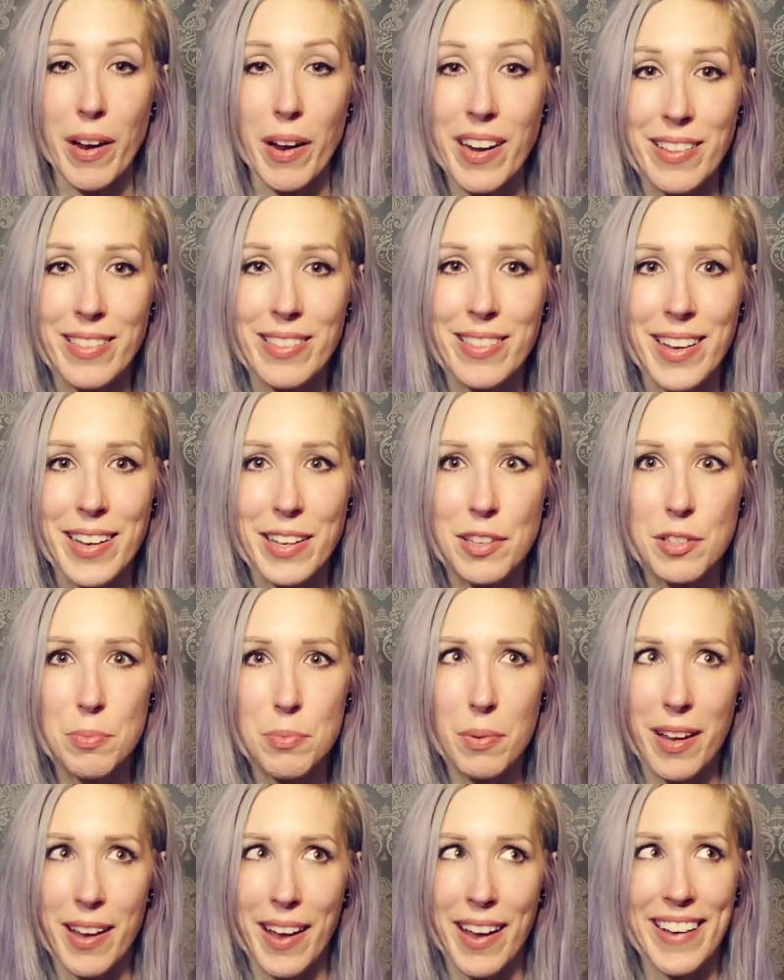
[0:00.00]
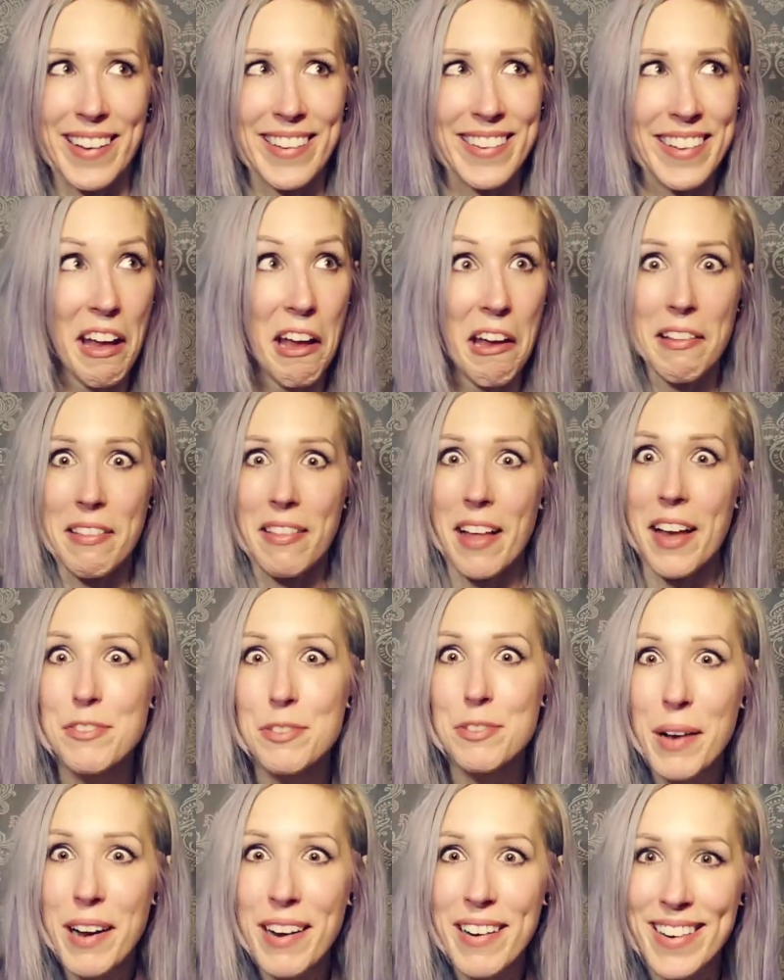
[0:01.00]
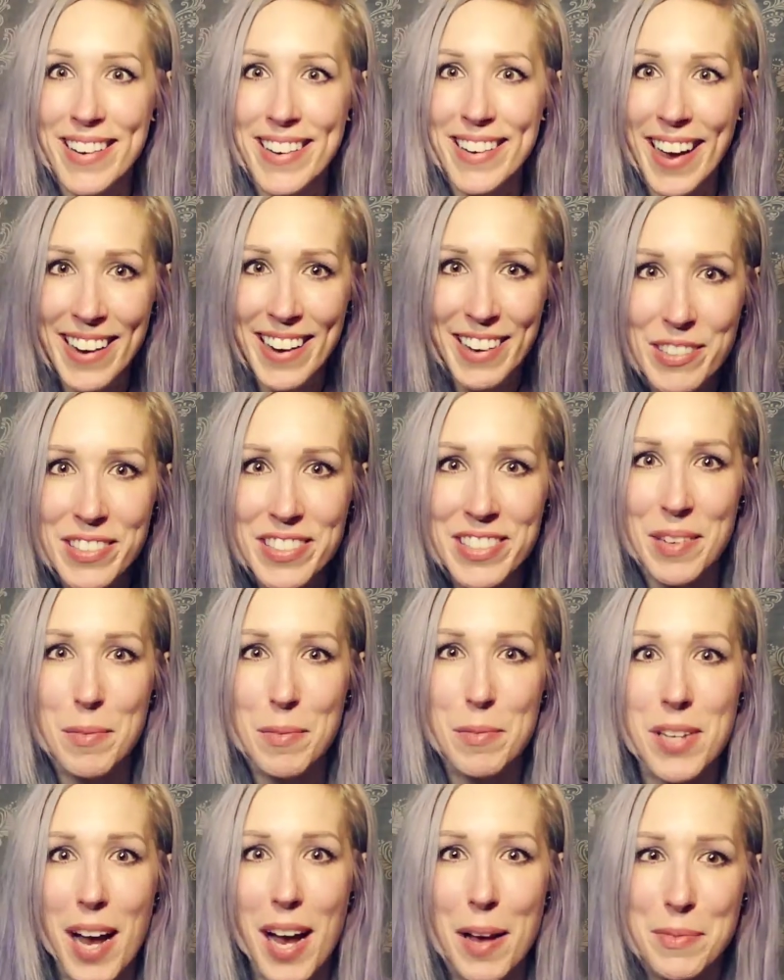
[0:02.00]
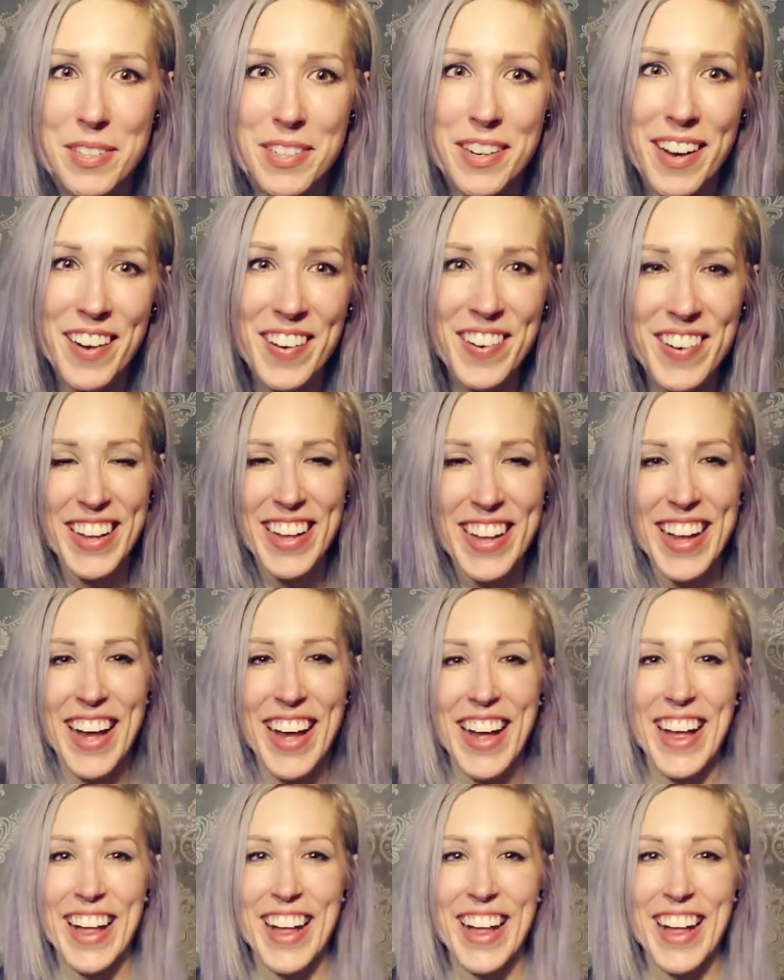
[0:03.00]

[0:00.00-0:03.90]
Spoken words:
put weed in things, but hey, life's weird and kind of cool sometimes, I